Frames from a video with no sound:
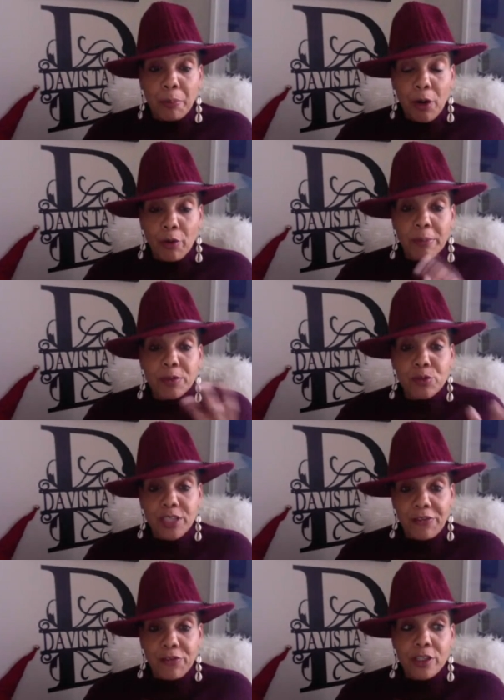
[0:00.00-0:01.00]
program, so
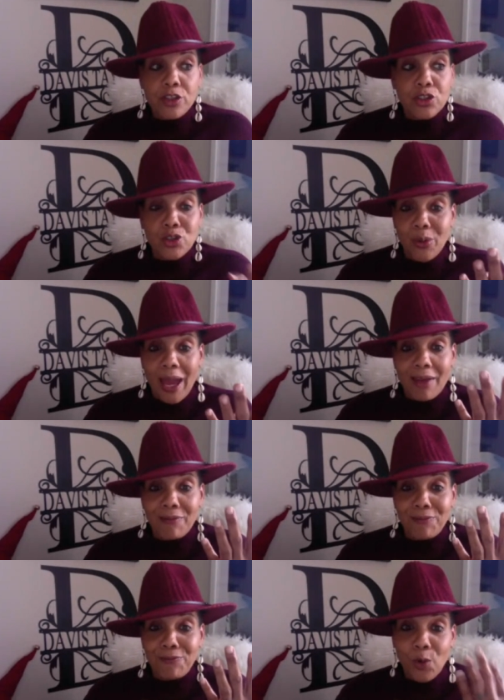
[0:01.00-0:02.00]
say for instance, you have
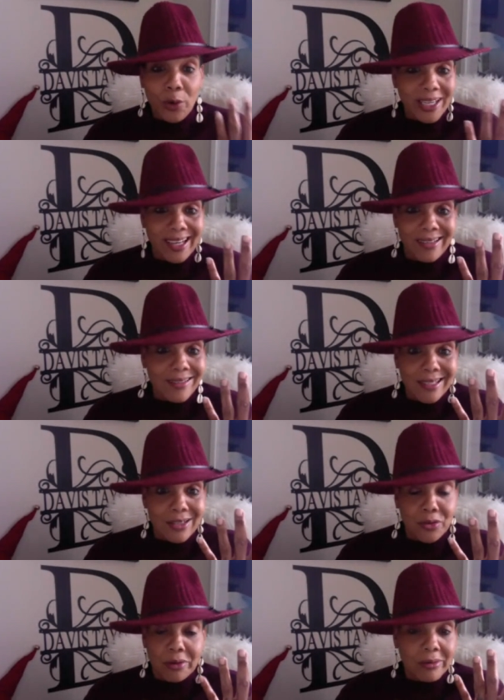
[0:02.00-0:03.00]
four kids in
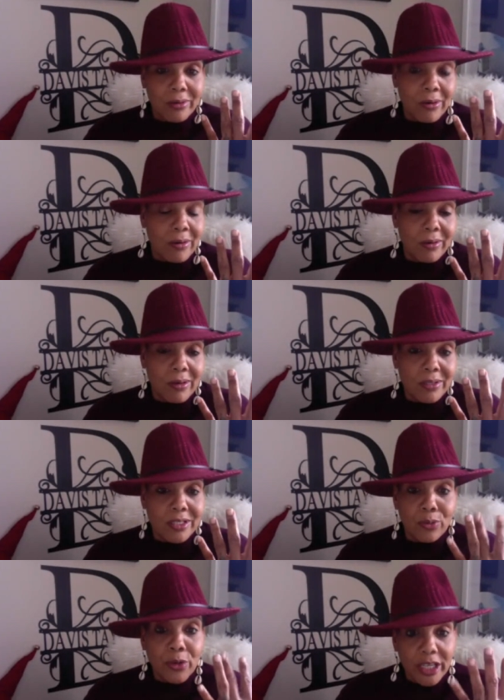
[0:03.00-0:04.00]
your your your
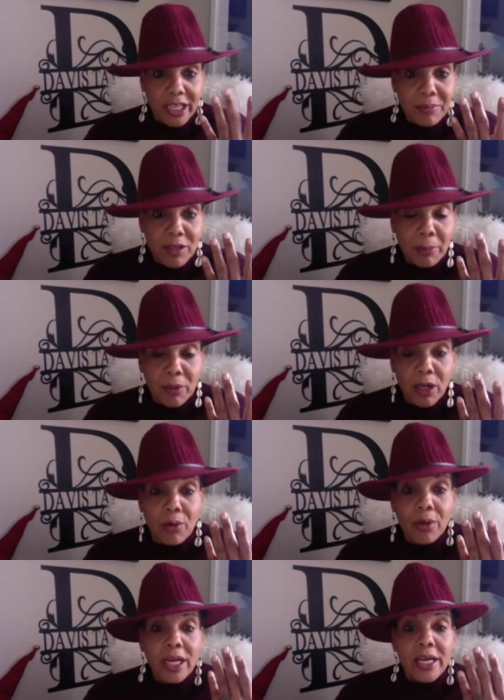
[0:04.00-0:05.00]
center. We're going to keep the number
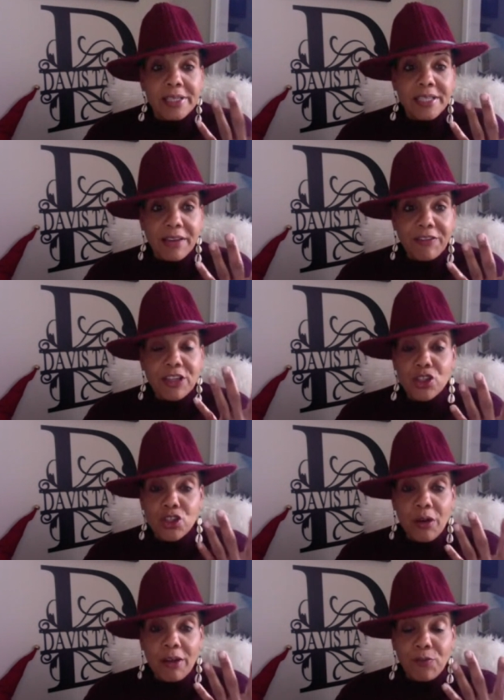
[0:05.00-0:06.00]
low. Say for
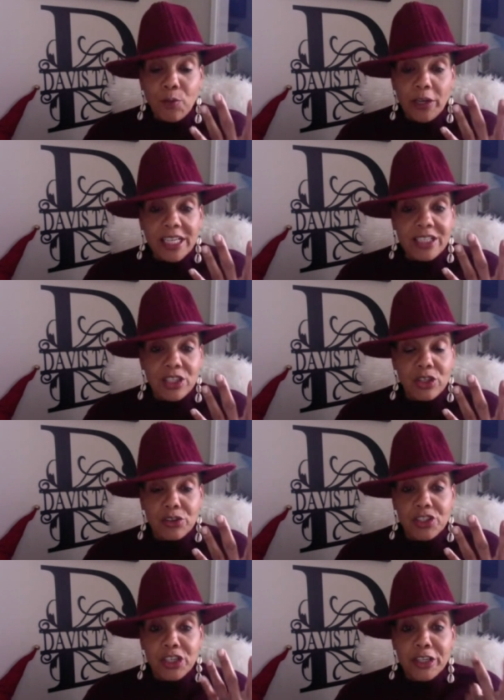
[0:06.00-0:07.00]
instance, you have four kids in
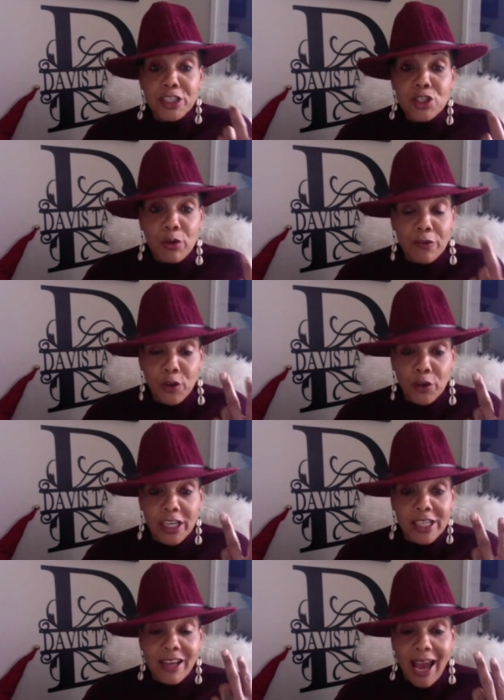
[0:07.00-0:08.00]
your center and two of your
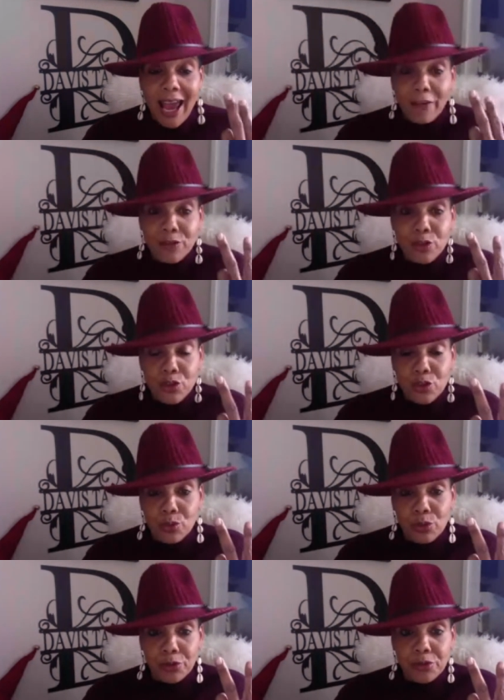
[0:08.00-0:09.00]
kids are after
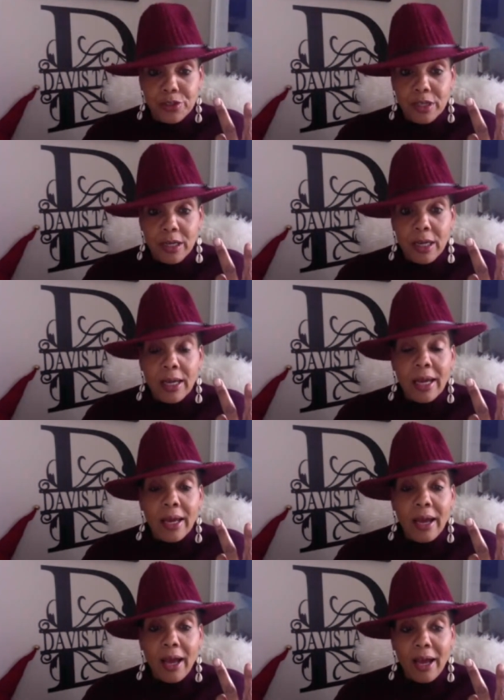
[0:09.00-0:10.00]
schoolers.
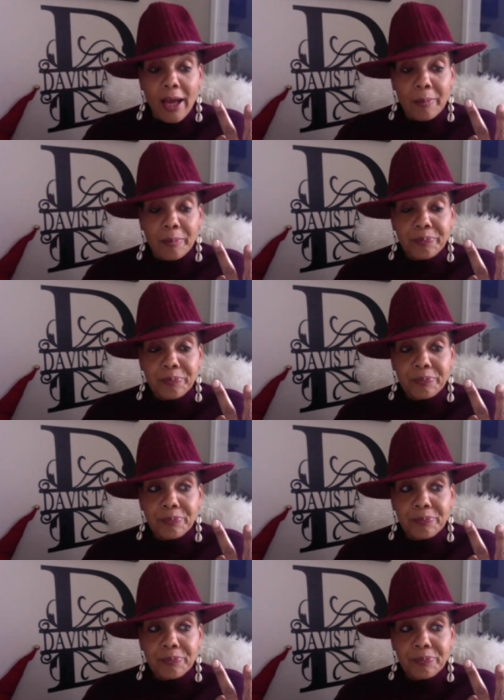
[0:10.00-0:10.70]
Um,